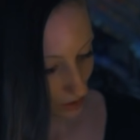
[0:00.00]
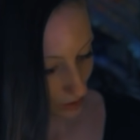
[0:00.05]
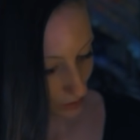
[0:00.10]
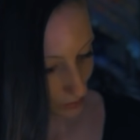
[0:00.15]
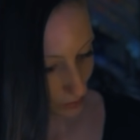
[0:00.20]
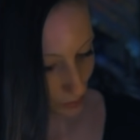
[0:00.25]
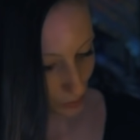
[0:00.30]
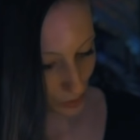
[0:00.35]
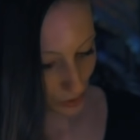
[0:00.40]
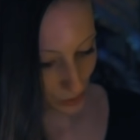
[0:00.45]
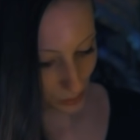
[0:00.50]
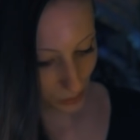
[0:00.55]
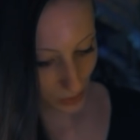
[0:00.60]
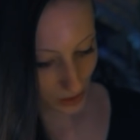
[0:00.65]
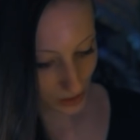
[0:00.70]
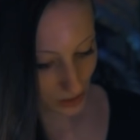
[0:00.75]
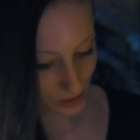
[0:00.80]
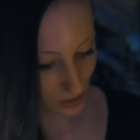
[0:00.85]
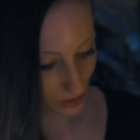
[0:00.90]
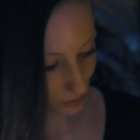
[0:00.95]
But the
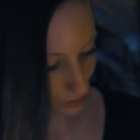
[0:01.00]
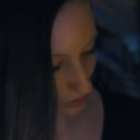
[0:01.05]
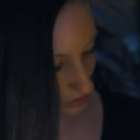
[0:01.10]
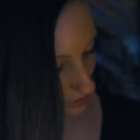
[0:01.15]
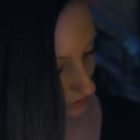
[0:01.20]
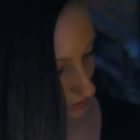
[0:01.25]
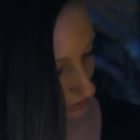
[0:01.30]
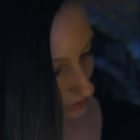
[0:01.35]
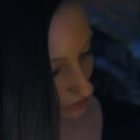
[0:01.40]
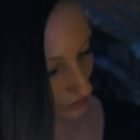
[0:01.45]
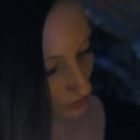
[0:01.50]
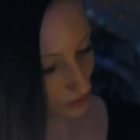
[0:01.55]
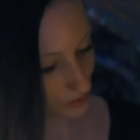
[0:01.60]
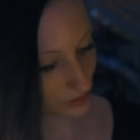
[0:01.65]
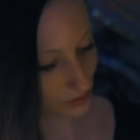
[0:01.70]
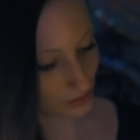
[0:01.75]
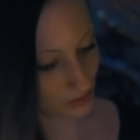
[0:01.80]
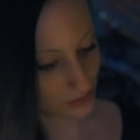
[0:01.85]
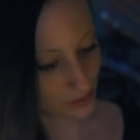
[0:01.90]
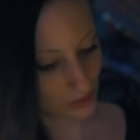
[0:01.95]
main difference,
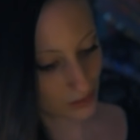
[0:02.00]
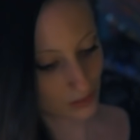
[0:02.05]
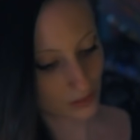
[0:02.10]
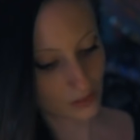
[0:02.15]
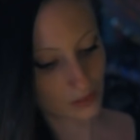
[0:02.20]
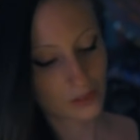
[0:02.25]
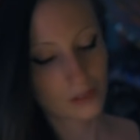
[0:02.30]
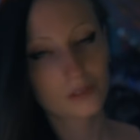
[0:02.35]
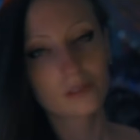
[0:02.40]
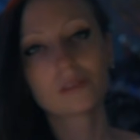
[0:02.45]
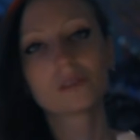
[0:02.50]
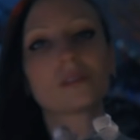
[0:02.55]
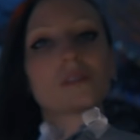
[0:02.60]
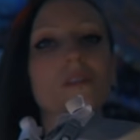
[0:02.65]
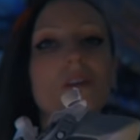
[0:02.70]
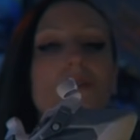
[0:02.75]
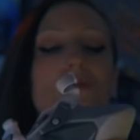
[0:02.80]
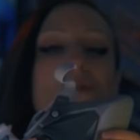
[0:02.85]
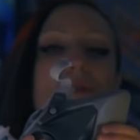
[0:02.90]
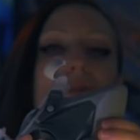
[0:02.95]
if